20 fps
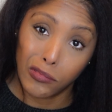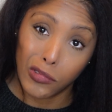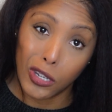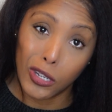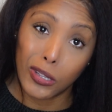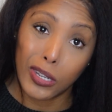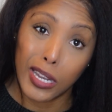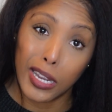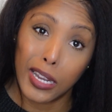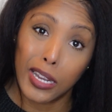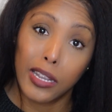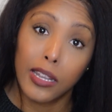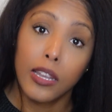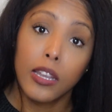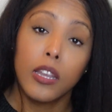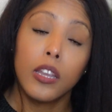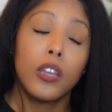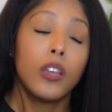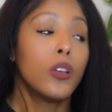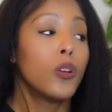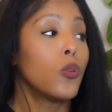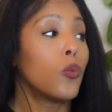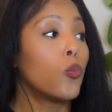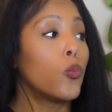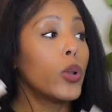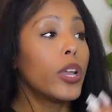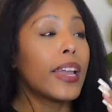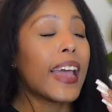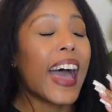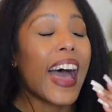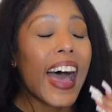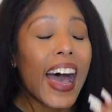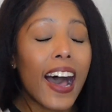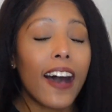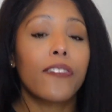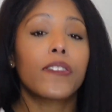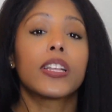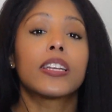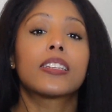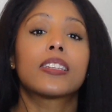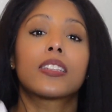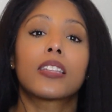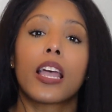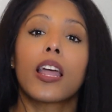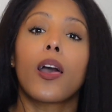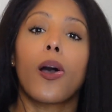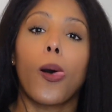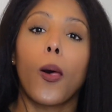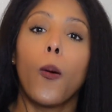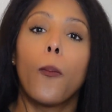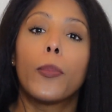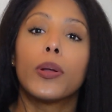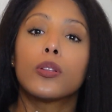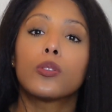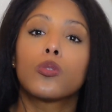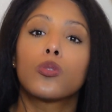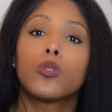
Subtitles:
okay? We have to stay open